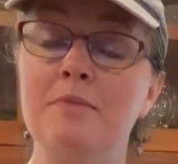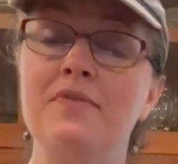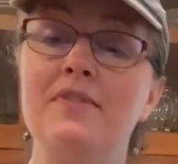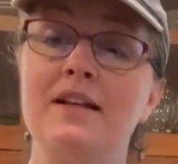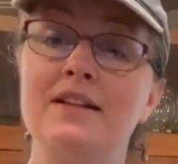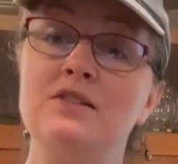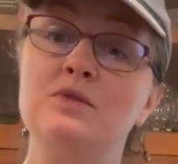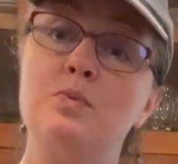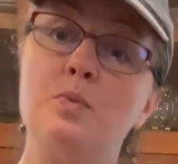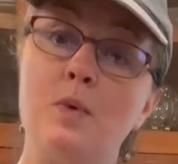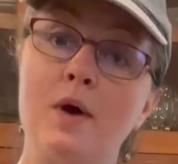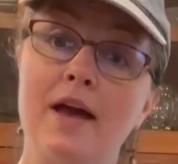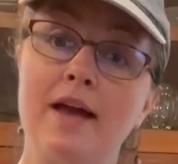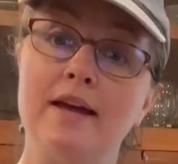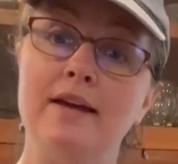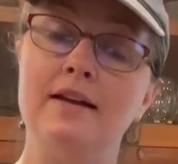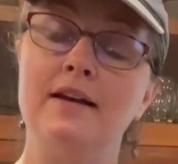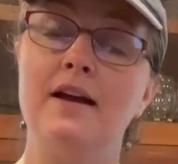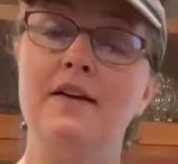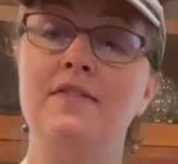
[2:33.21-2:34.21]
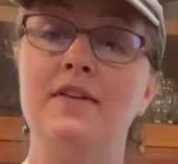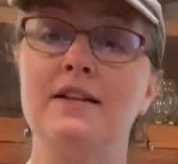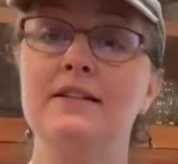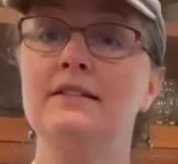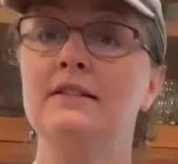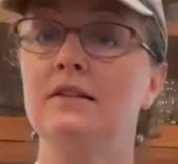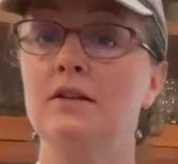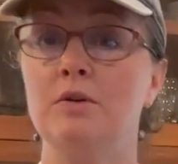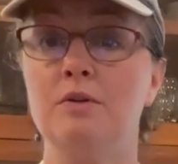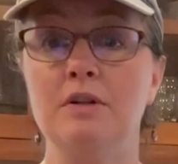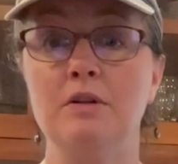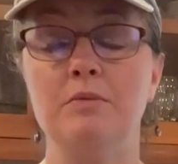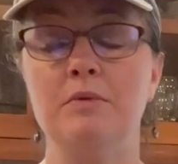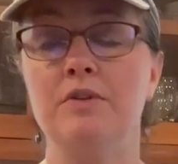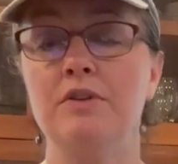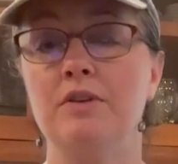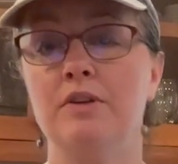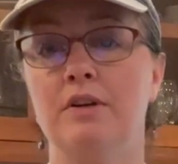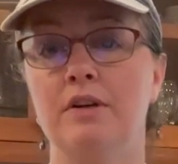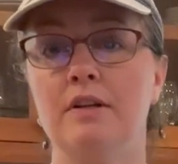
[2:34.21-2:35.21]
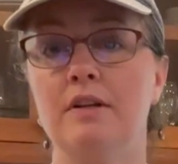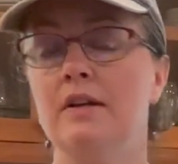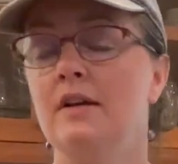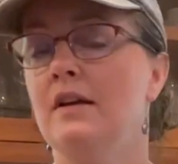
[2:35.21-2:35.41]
That's whey, and that's loaded with good